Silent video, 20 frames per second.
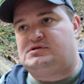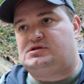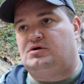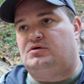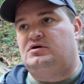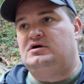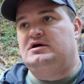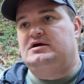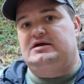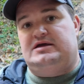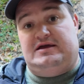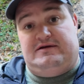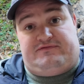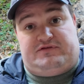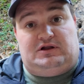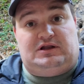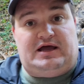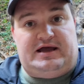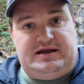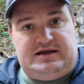So if
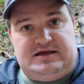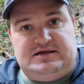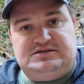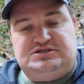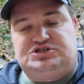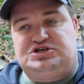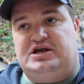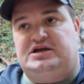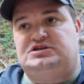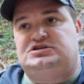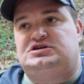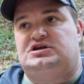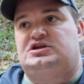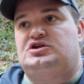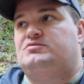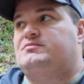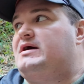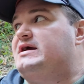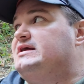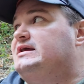the light is changing,
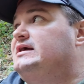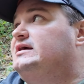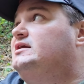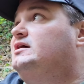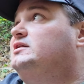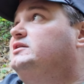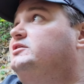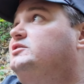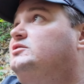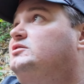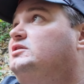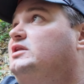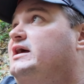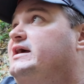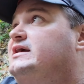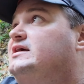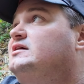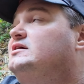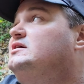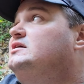you might get a little
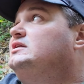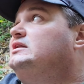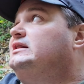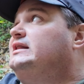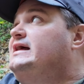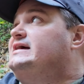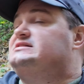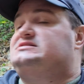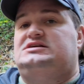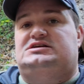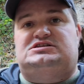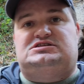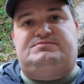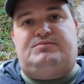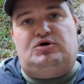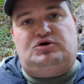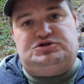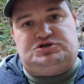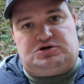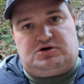less
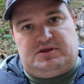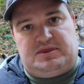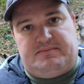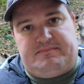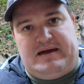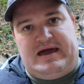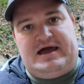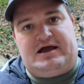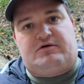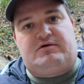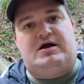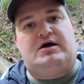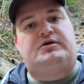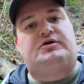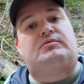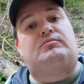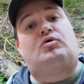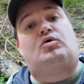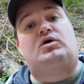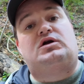exposure on the background
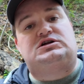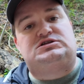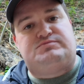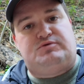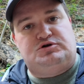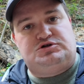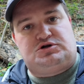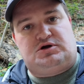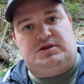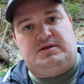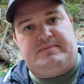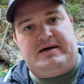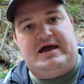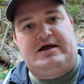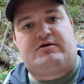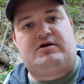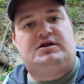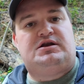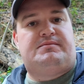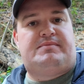or more exposure on the
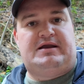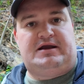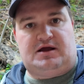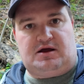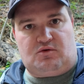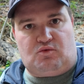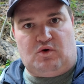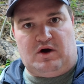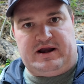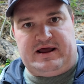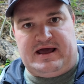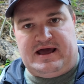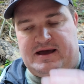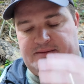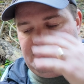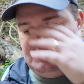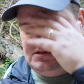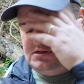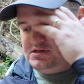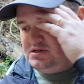background, depending on what
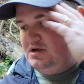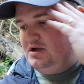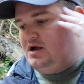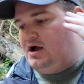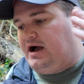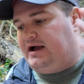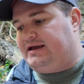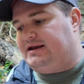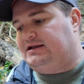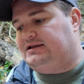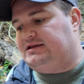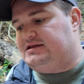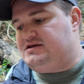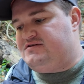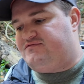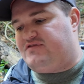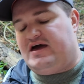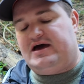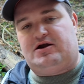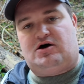happens. I'm going to
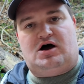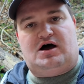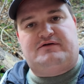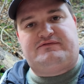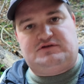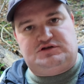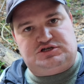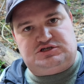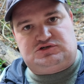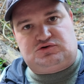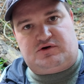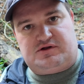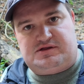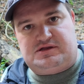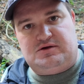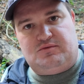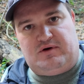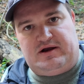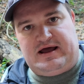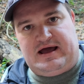leave that off and just sort of
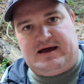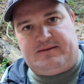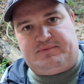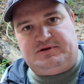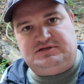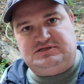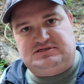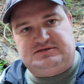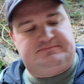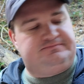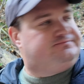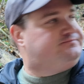see what happens.